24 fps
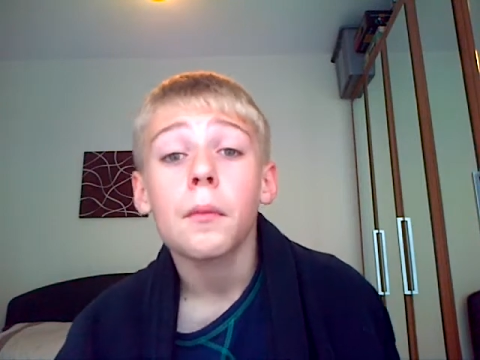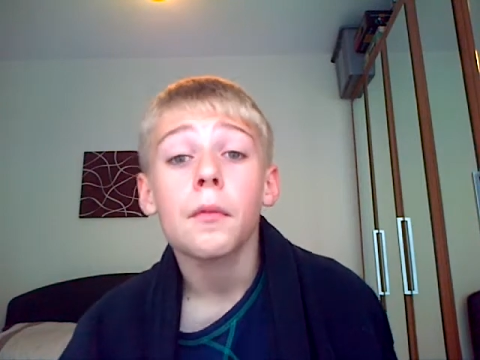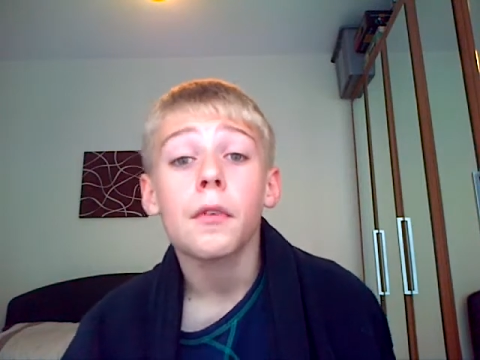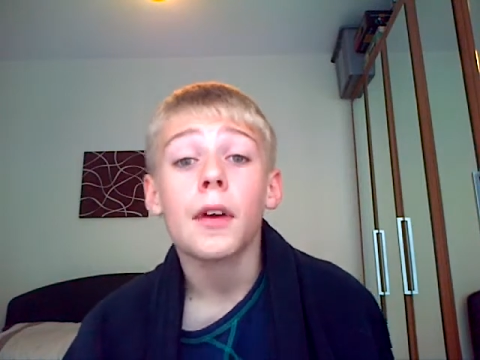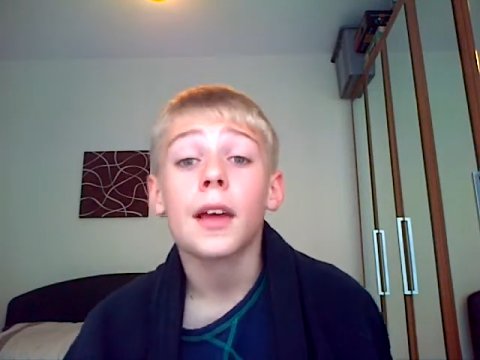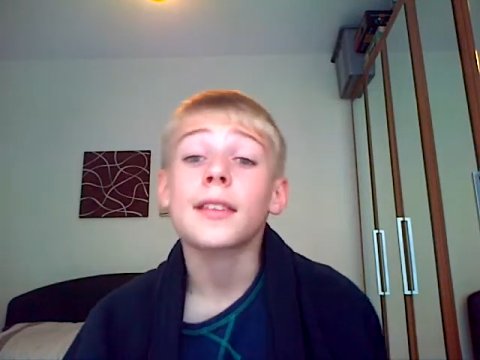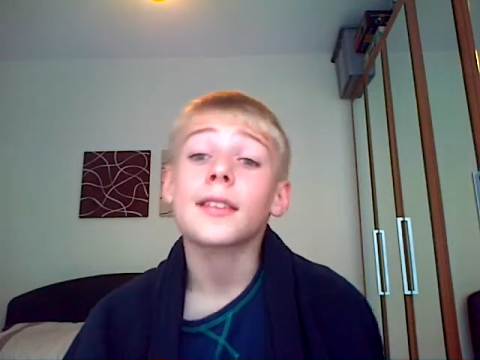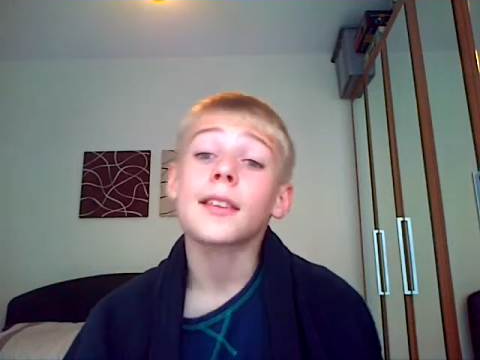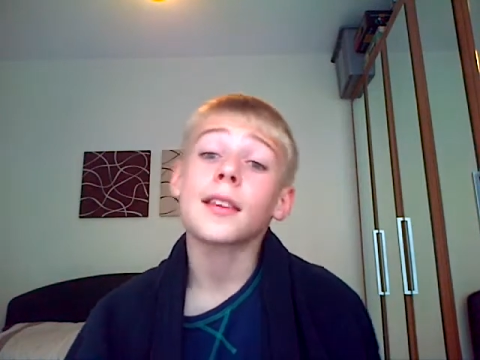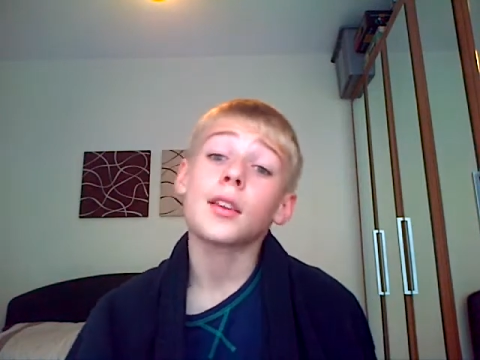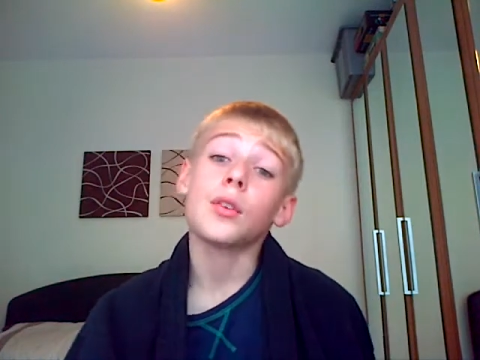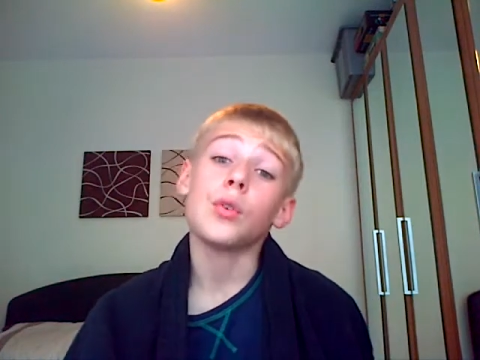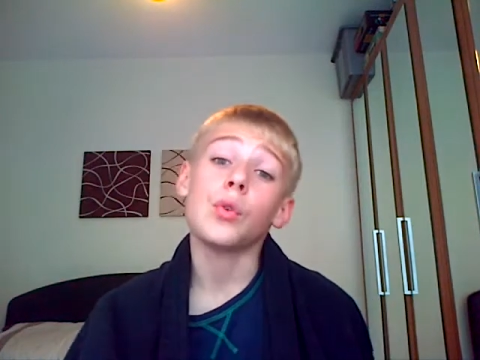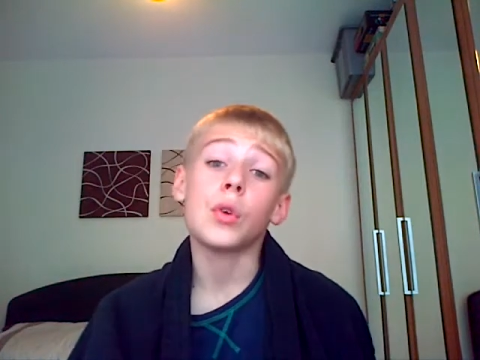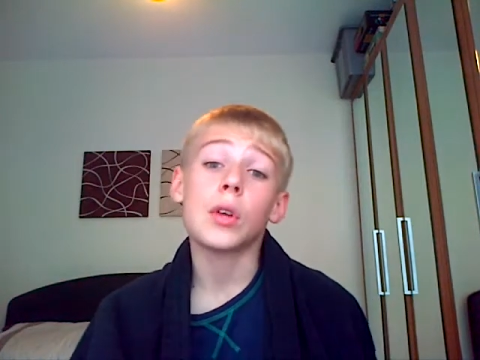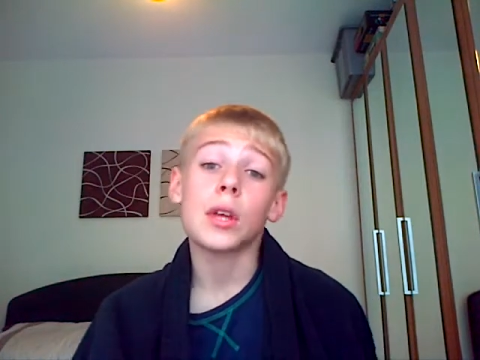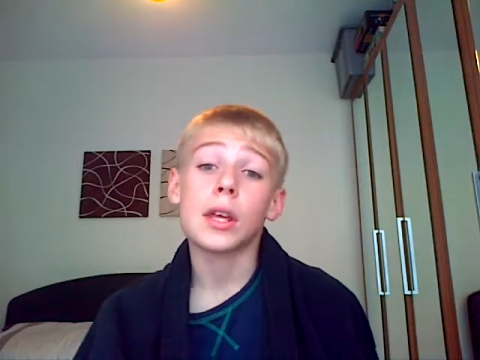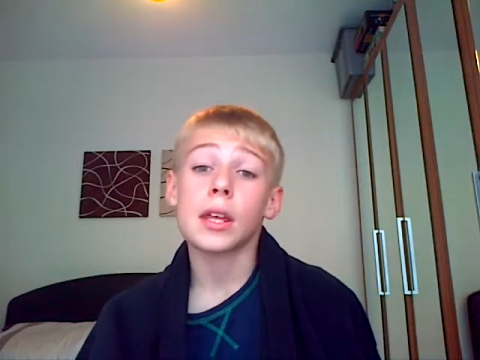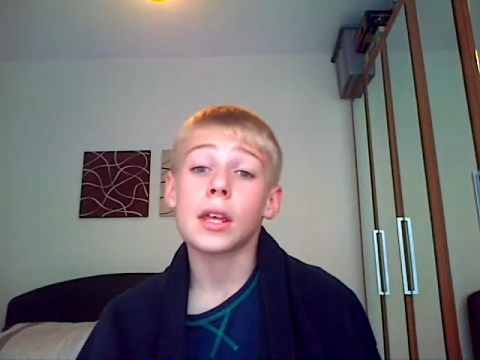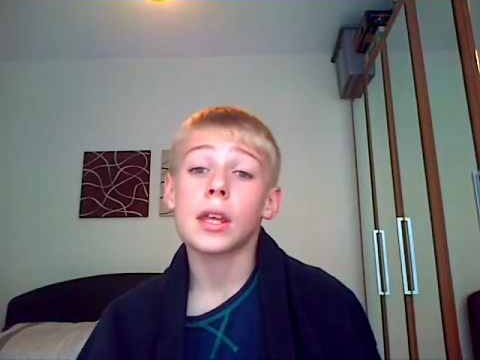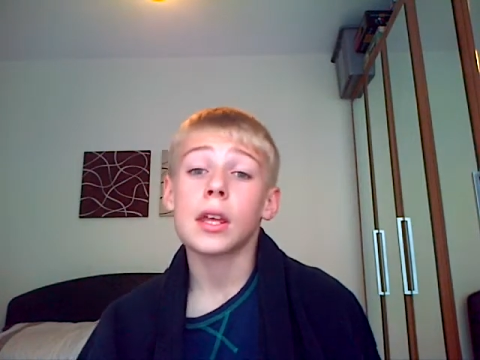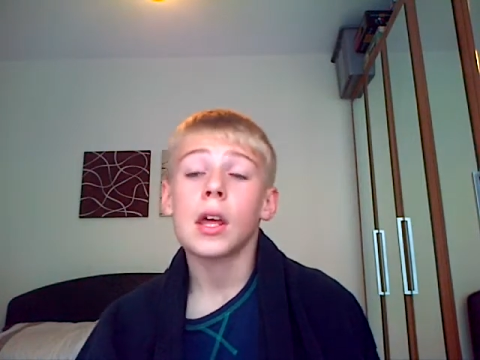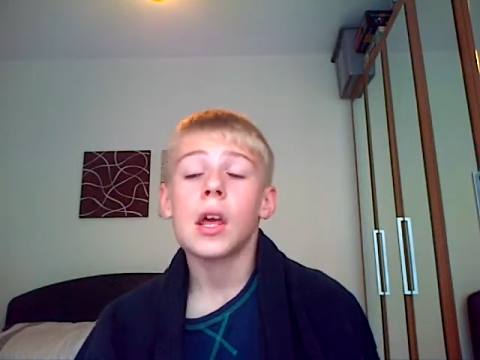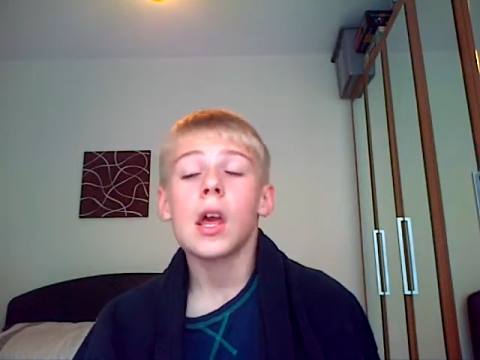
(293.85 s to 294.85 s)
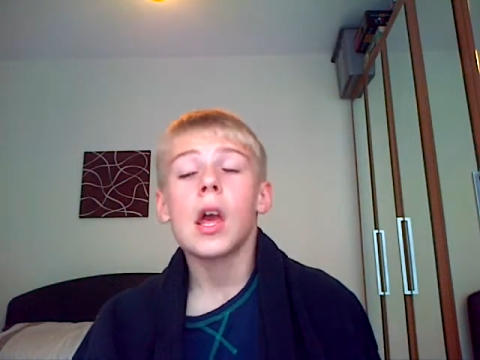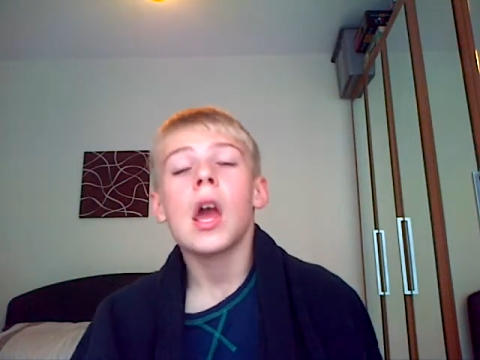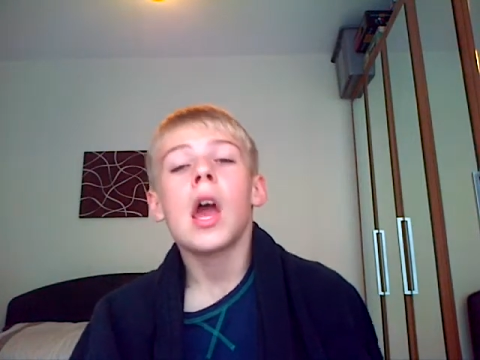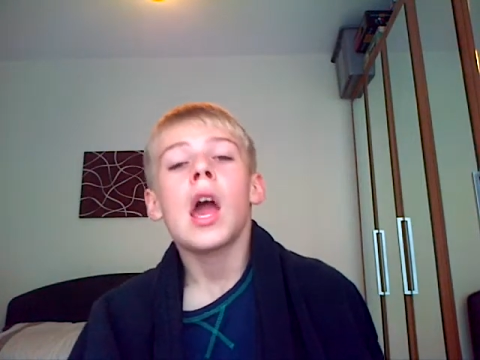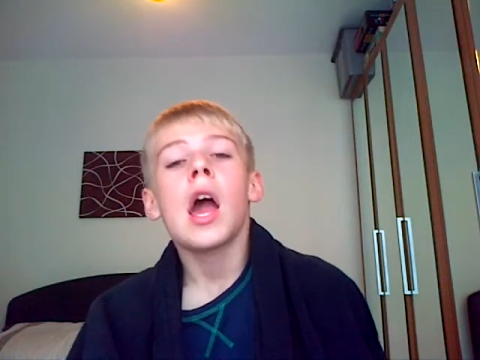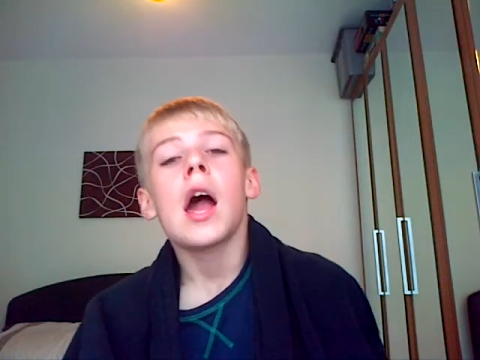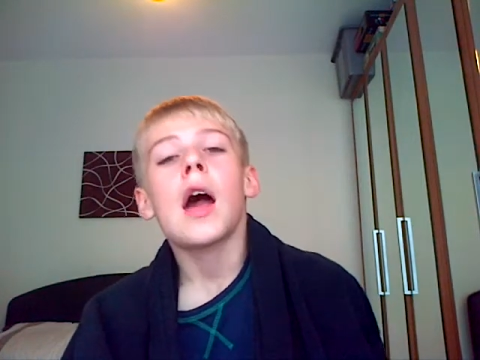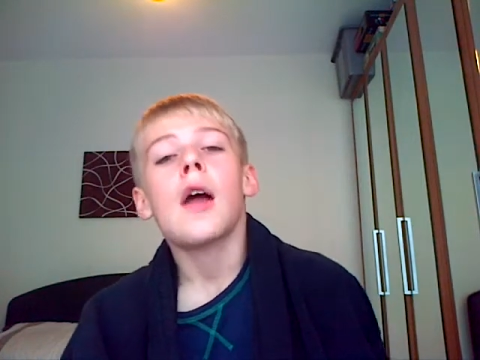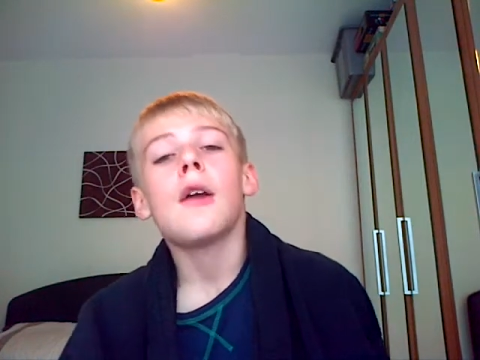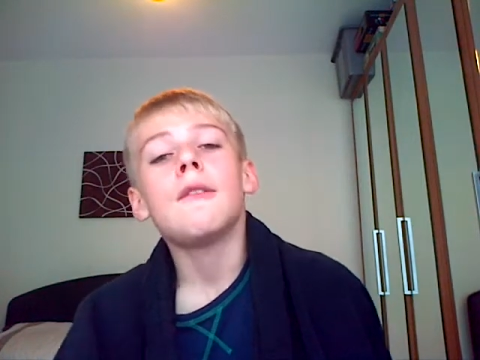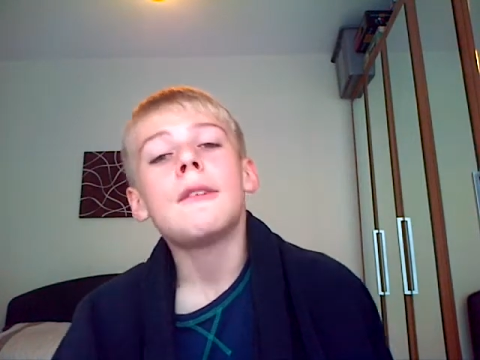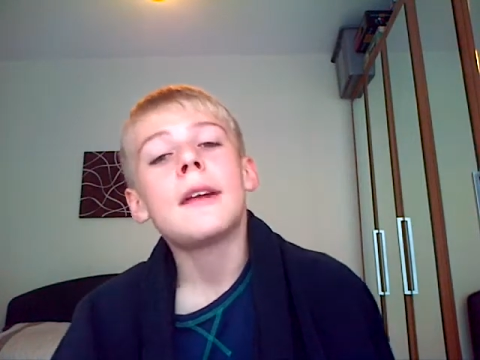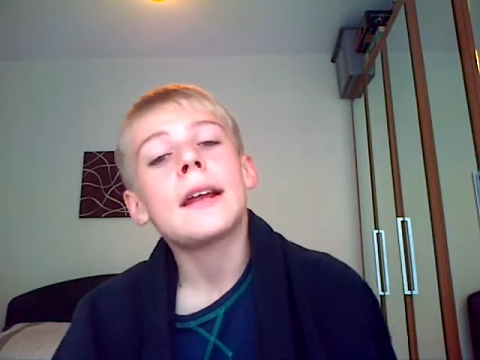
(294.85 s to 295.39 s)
Faster than you can, I uh,